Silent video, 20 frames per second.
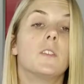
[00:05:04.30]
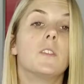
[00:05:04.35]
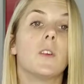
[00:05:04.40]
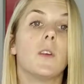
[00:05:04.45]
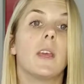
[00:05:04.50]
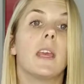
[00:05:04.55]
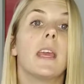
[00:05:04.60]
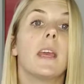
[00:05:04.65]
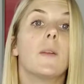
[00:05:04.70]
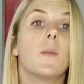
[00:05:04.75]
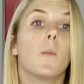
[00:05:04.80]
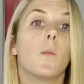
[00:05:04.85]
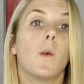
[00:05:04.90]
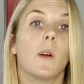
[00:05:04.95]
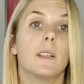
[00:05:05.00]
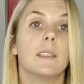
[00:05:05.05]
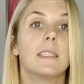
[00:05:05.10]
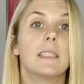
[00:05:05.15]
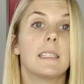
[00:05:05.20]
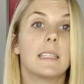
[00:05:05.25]
So it
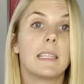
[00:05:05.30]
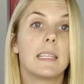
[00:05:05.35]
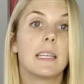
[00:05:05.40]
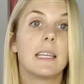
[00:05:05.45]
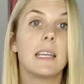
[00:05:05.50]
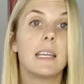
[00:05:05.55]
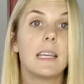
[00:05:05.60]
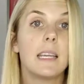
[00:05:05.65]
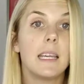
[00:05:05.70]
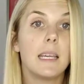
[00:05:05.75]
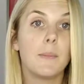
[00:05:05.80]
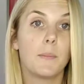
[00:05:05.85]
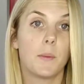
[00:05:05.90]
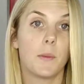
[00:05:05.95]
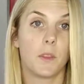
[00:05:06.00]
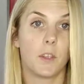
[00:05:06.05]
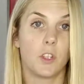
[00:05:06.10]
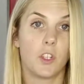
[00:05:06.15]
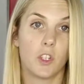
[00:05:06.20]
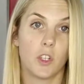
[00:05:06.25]
wants to keep
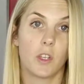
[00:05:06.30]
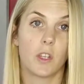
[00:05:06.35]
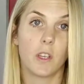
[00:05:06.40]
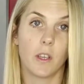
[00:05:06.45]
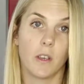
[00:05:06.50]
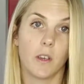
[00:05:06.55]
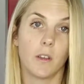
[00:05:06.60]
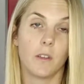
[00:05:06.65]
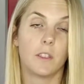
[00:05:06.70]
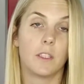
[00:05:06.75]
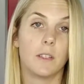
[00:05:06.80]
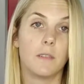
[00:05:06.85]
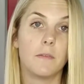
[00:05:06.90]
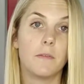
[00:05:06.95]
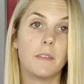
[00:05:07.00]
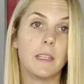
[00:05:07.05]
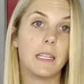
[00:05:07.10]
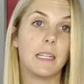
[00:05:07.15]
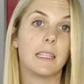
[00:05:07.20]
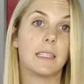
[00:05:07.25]
the sugar to
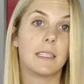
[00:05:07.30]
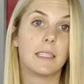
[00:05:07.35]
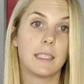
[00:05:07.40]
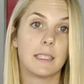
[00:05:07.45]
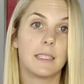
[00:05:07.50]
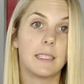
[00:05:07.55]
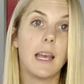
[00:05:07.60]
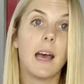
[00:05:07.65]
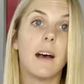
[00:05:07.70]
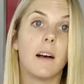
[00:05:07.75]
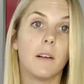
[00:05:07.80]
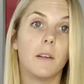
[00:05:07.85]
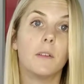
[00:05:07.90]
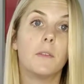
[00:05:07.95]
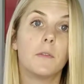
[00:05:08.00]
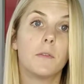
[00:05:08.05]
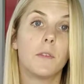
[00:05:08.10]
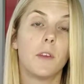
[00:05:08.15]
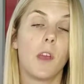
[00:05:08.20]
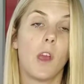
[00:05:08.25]
feed
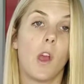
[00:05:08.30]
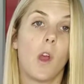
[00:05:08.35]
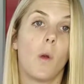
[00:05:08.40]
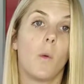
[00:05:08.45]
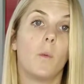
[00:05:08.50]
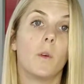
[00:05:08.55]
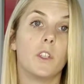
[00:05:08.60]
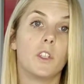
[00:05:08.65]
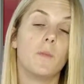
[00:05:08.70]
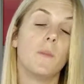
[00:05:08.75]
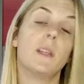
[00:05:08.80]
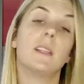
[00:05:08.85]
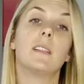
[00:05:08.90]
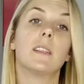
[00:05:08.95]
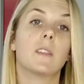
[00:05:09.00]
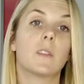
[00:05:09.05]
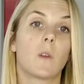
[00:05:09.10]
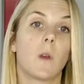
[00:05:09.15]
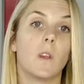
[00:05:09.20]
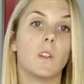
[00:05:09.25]
itself, which means
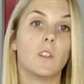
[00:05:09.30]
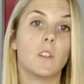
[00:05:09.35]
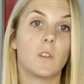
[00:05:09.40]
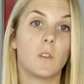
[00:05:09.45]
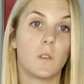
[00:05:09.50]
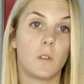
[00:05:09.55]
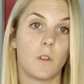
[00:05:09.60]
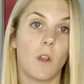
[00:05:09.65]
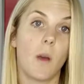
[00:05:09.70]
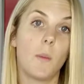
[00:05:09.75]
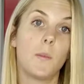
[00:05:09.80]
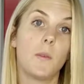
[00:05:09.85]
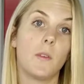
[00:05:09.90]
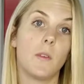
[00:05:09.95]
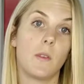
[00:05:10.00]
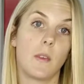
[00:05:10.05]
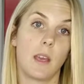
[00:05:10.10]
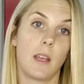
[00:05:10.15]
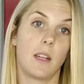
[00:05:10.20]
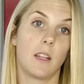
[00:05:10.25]
it's going to stop
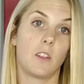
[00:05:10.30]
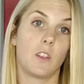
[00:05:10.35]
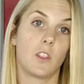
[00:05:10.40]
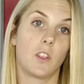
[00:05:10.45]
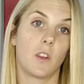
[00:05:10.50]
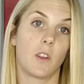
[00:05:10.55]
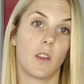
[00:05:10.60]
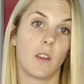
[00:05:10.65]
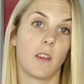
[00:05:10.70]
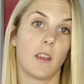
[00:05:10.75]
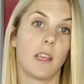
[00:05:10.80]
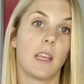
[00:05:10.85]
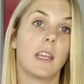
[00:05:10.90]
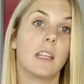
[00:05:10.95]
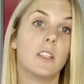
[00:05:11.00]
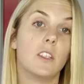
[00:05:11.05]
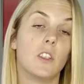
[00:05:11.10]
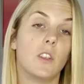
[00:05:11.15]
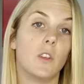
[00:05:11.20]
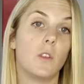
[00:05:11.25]
you getting sugar
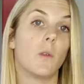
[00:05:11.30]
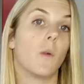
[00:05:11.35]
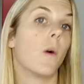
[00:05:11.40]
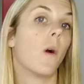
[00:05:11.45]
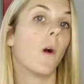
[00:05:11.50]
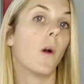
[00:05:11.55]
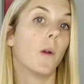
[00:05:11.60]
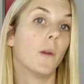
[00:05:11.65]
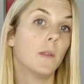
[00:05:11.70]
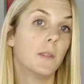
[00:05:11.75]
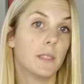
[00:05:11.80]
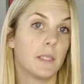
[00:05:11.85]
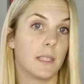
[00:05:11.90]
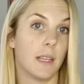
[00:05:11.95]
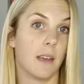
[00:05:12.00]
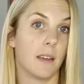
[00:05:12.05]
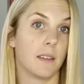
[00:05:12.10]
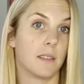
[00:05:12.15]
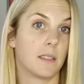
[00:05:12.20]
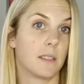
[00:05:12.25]
into your own
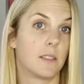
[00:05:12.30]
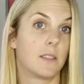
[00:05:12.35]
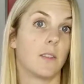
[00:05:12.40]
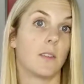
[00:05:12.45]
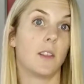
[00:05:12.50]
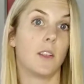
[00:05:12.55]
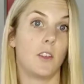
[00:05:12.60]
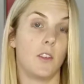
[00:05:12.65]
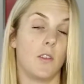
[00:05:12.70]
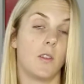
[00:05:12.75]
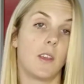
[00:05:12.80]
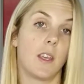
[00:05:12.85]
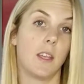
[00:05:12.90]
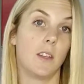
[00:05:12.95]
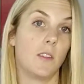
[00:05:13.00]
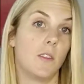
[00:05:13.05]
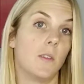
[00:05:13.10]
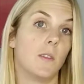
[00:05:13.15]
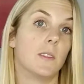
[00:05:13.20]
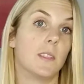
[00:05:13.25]
cells so that you
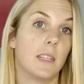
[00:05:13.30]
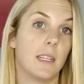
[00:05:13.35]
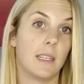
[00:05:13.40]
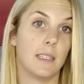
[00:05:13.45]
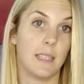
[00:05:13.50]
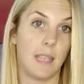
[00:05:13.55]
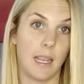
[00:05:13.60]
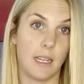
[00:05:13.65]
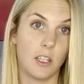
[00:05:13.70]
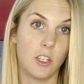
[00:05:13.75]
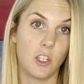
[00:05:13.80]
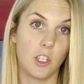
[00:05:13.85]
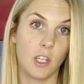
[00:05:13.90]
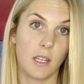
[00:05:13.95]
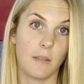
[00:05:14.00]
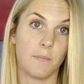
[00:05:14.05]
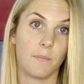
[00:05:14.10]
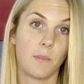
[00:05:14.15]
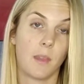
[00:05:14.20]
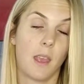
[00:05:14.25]
can use it as
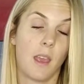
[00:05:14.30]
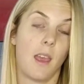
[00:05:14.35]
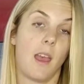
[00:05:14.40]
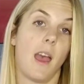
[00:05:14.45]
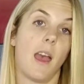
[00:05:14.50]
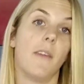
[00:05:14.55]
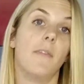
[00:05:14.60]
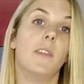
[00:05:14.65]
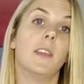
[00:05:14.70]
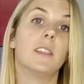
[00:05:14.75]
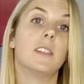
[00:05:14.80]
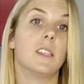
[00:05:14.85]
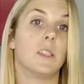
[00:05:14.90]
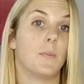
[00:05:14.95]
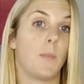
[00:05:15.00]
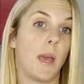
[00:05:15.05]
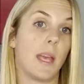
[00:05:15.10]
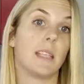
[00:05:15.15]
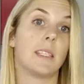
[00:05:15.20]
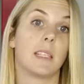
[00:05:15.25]
energy. And this is
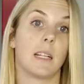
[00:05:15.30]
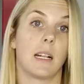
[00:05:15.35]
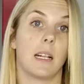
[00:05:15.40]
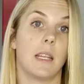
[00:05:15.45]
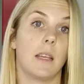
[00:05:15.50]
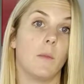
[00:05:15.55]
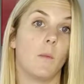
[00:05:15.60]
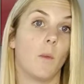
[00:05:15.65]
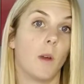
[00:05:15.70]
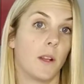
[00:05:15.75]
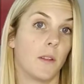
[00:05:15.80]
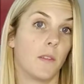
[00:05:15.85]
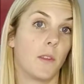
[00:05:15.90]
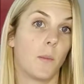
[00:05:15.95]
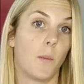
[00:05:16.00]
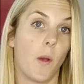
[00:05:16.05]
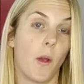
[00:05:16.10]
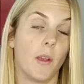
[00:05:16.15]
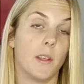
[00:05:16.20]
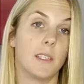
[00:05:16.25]
basically one of the
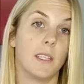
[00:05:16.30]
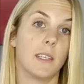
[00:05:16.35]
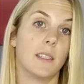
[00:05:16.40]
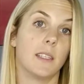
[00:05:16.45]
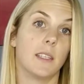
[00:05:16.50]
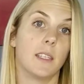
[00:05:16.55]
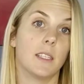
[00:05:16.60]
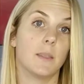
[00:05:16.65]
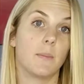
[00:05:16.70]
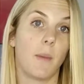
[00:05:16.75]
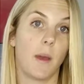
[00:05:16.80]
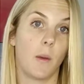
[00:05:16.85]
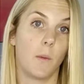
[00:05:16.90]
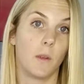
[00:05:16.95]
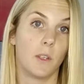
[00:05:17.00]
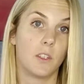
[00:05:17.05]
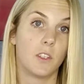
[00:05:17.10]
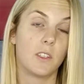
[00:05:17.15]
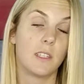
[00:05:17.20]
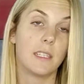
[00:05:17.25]
processes by
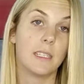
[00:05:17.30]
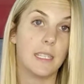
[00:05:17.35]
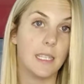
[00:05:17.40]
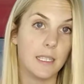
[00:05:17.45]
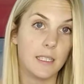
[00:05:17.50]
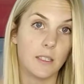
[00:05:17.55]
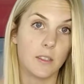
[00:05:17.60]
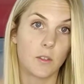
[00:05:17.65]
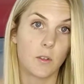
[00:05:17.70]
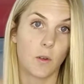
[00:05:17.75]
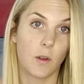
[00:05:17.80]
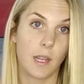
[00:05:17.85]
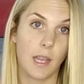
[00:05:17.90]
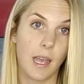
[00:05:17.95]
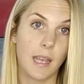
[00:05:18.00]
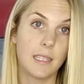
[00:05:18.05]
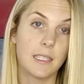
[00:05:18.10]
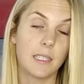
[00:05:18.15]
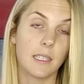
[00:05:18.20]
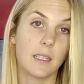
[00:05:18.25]
which disease is
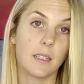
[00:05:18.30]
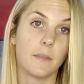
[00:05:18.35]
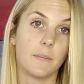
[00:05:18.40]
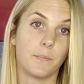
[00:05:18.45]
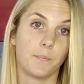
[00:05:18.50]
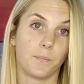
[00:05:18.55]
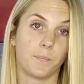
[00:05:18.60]
created.